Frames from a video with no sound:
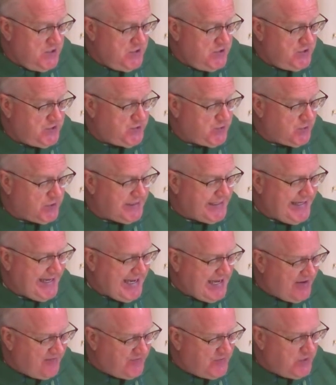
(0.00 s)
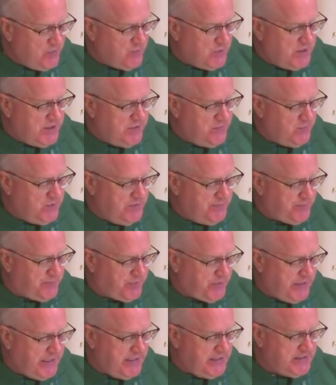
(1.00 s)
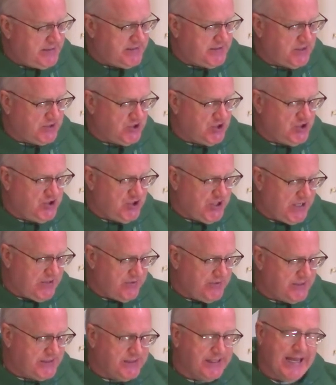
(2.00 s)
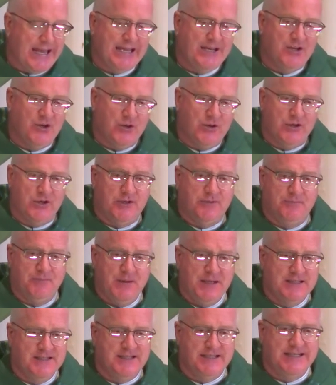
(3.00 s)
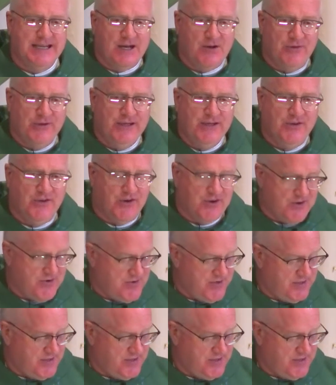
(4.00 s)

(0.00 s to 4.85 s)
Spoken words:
Surely everyone would praise such a generous landowner as the town hero.